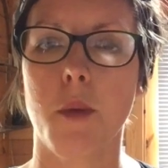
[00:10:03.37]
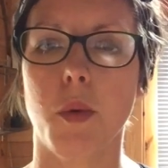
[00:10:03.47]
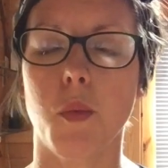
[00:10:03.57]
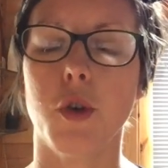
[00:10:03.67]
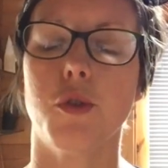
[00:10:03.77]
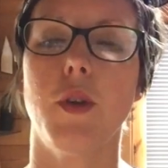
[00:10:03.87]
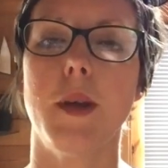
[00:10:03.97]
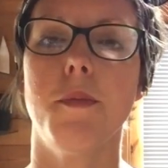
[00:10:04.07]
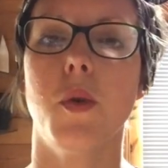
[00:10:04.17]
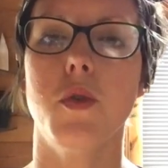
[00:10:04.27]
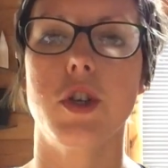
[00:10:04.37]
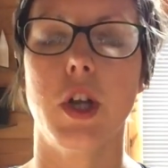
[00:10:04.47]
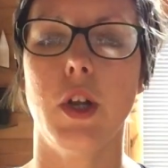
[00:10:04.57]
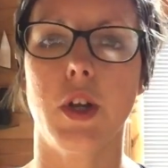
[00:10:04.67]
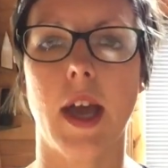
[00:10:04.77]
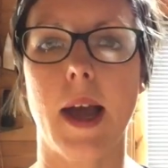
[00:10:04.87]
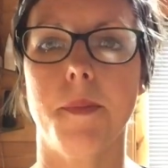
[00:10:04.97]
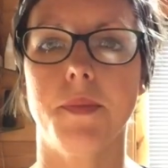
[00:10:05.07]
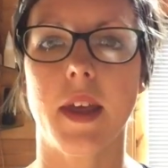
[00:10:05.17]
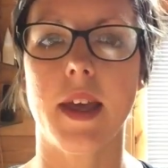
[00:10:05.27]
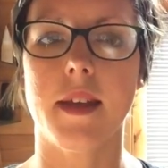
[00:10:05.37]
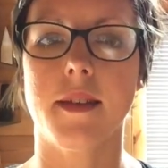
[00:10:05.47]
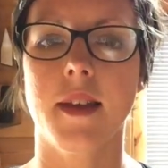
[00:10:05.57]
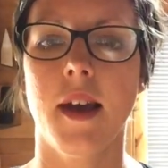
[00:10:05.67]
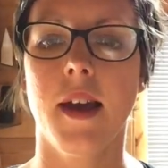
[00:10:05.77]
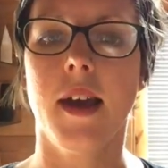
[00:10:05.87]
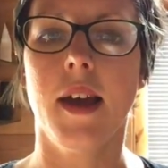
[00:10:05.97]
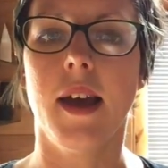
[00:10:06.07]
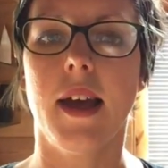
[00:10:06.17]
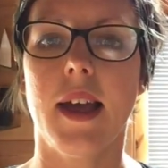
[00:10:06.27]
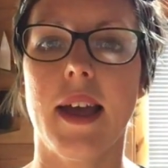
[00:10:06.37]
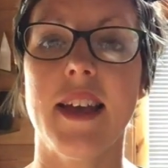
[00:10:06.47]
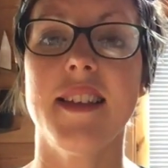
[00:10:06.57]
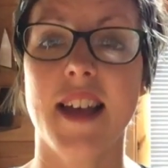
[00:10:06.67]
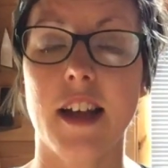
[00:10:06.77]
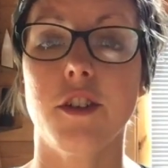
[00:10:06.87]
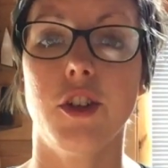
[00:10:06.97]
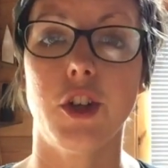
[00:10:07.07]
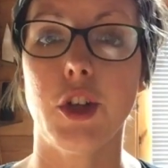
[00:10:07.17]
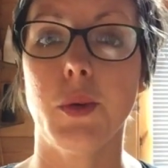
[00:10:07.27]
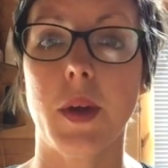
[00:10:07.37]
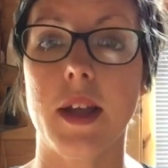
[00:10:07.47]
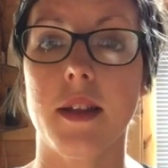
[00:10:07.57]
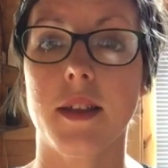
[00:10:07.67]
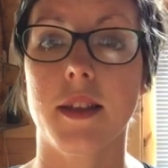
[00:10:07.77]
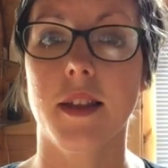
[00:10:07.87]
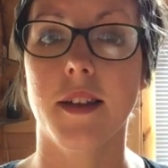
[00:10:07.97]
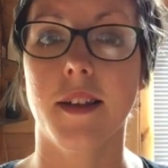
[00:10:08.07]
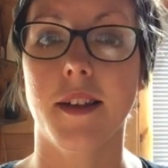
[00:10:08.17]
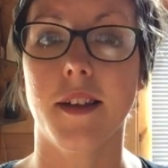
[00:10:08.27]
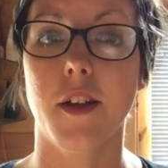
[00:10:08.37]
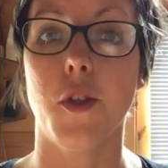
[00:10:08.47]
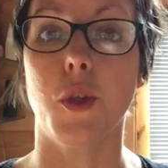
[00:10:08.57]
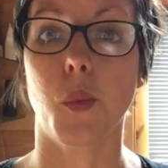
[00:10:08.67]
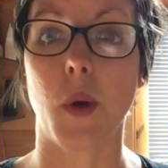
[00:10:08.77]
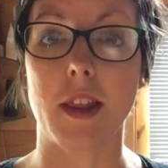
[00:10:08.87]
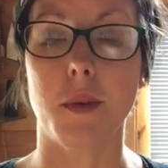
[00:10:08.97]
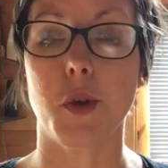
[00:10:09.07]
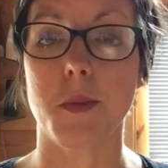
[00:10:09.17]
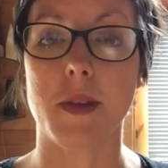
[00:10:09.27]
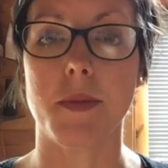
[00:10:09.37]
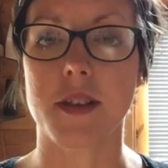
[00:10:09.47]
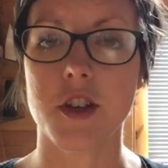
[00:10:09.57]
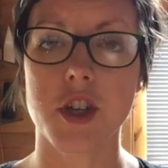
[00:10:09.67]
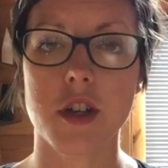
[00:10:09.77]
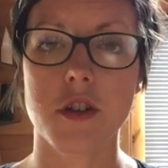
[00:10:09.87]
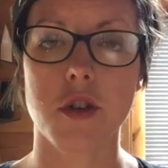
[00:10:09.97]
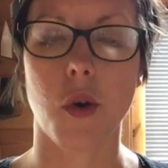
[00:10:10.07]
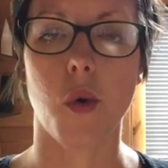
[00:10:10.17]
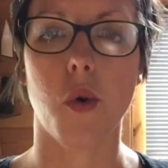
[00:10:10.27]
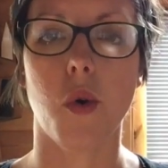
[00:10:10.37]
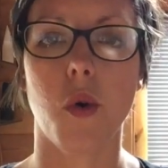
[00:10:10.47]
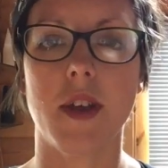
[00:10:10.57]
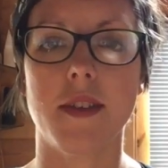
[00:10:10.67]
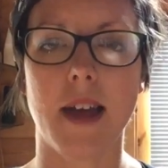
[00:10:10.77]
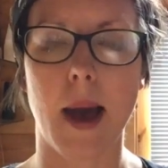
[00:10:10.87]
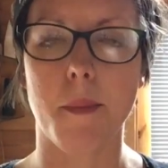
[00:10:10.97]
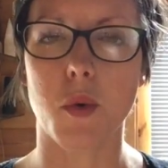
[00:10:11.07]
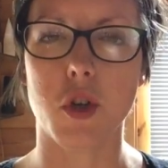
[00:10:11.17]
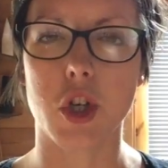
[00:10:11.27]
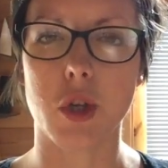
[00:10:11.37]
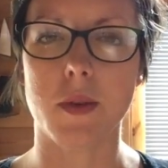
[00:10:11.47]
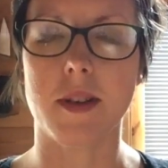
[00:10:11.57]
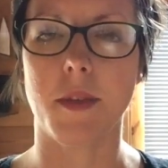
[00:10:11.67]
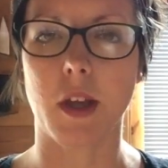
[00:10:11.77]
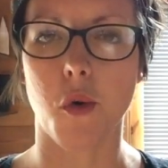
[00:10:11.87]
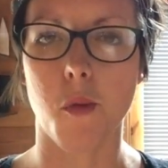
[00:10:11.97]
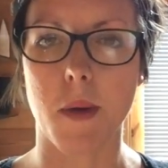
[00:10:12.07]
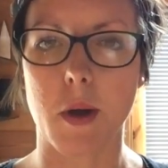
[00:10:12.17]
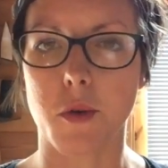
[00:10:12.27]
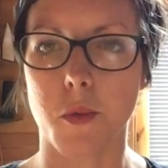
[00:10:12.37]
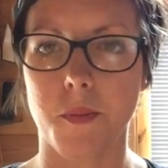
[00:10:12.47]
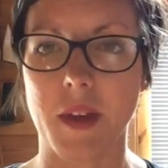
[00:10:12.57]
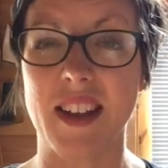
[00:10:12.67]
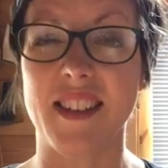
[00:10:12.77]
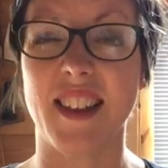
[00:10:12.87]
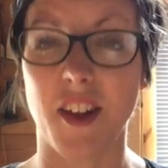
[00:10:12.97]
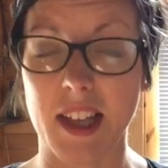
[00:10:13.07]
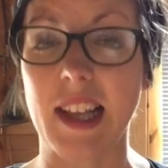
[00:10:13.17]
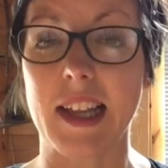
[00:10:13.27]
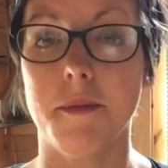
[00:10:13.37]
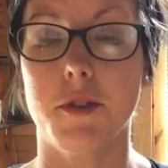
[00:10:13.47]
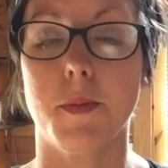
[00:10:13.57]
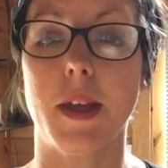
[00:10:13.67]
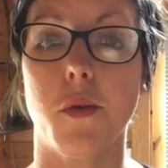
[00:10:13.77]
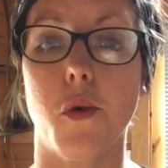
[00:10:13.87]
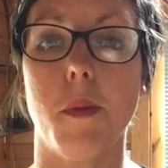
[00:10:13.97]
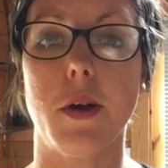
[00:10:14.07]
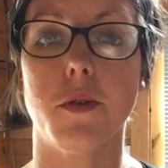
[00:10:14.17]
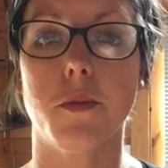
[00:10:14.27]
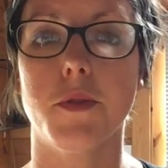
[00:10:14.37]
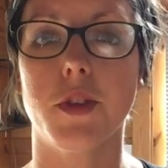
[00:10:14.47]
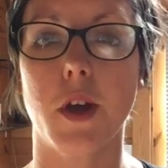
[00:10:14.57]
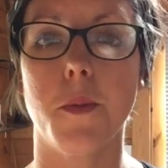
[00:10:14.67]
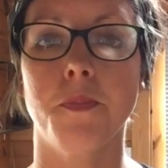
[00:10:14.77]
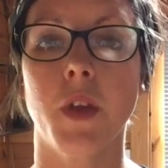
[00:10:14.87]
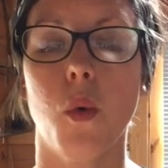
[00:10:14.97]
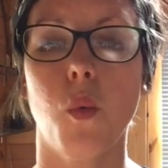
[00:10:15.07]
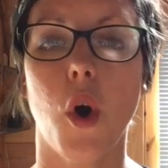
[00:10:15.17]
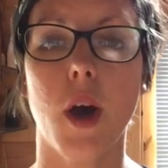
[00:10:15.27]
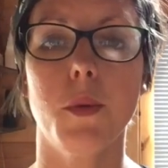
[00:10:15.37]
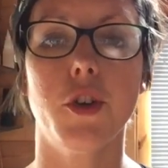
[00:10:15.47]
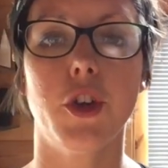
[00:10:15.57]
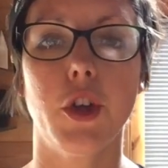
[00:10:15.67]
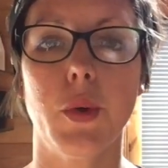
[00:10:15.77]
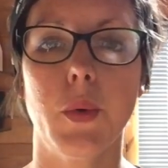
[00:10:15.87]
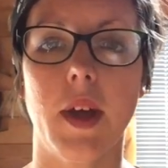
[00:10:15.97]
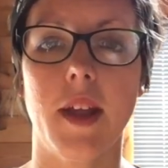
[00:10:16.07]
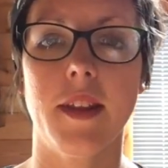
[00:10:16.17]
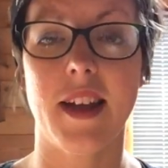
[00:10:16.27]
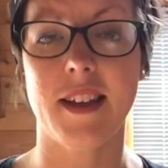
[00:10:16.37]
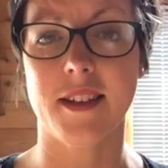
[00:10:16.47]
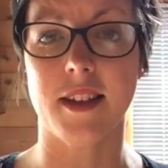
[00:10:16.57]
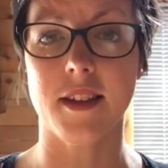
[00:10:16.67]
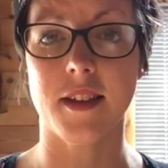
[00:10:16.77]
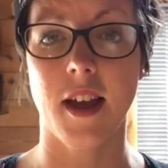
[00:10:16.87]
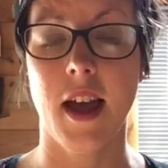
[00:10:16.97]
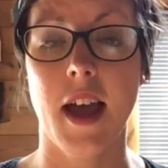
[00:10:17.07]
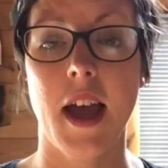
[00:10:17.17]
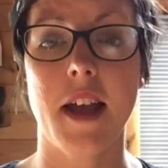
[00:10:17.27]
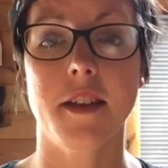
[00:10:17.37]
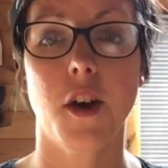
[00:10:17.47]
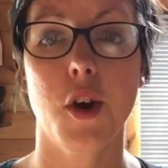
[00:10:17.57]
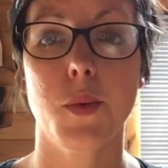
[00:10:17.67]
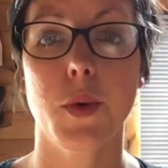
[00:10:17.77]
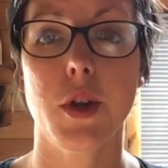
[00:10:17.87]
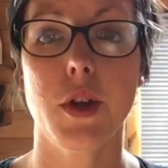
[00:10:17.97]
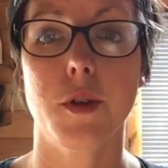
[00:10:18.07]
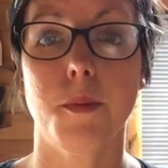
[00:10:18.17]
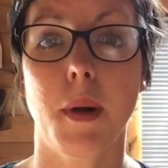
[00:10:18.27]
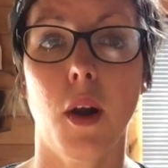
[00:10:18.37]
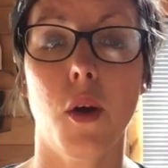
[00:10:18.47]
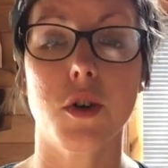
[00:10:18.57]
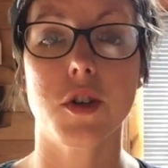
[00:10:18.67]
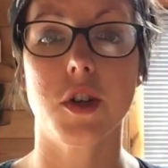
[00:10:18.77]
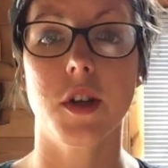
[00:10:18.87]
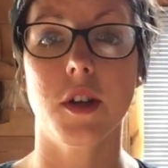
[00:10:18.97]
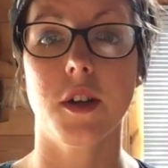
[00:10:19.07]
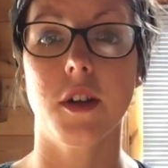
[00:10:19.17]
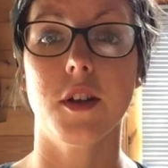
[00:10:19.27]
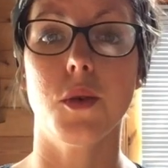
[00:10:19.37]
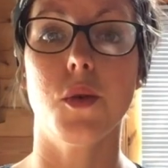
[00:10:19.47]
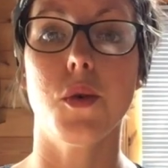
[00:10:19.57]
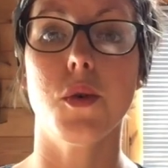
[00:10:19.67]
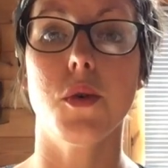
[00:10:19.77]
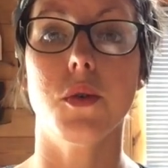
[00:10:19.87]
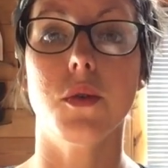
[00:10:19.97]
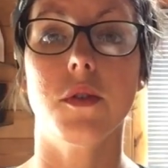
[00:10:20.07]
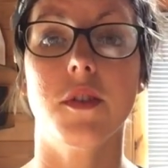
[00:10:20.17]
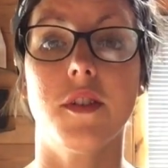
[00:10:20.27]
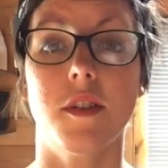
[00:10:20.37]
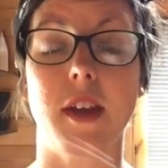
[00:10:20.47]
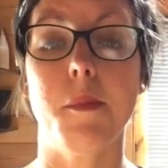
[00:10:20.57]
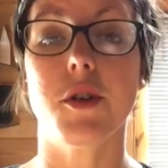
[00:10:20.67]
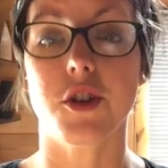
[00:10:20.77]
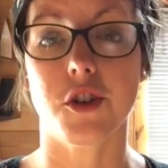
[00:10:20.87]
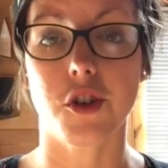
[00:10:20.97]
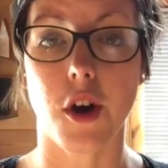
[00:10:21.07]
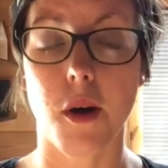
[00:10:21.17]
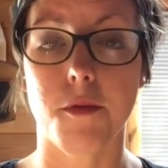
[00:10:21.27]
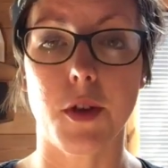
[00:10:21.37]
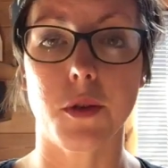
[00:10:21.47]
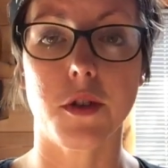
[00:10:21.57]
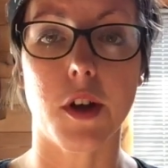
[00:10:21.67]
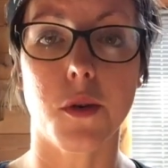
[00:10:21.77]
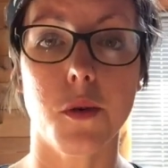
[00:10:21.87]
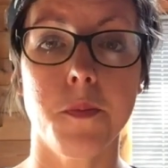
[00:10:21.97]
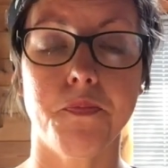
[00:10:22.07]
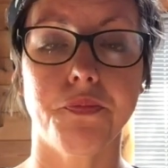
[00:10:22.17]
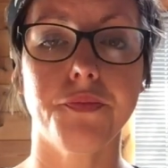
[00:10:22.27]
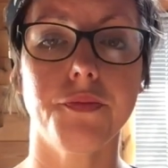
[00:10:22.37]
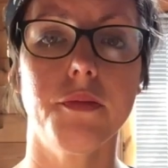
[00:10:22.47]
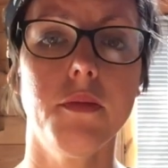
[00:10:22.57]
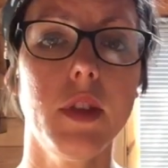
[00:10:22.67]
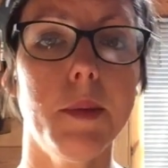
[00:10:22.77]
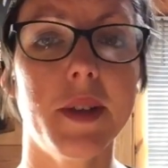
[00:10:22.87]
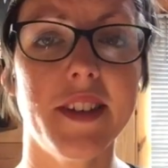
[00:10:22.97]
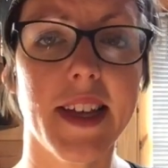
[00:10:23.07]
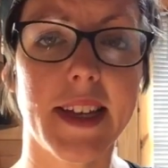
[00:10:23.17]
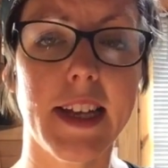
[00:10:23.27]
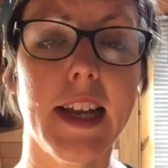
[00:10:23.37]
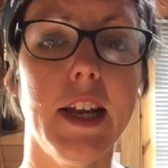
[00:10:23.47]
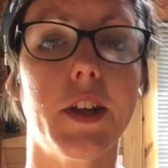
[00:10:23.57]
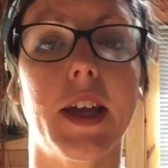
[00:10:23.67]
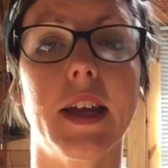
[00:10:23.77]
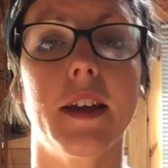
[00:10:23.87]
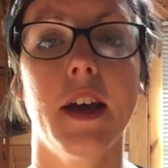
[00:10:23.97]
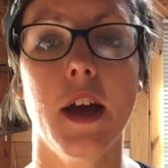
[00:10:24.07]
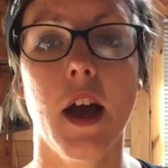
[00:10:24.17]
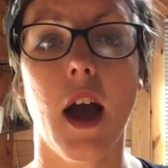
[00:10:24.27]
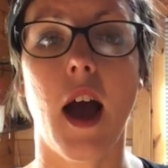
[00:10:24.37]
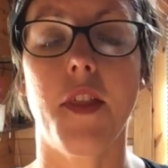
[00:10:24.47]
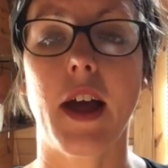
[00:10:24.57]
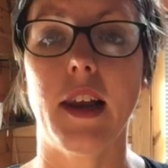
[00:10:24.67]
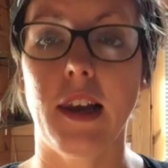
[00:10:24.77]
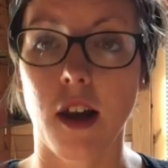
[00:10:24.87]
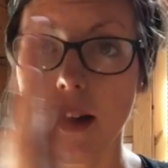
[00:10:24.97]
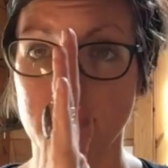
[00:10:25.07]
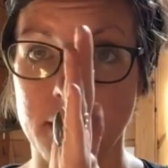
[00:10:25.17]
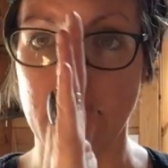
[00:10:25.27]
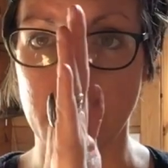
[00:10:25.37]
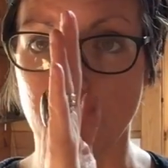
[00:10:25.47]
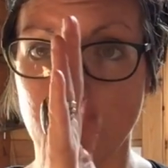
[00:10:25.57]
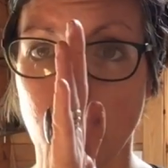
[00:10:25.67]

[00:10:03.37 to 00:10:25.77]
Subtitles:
But what's really important to look at is that to do with the way the womb is positioned, or is that more to do with something hormonal? And it's likely to be hormonal. So what I would do in that instance is I would plot your temperature chart for your cycle, particularly looking at that last stage from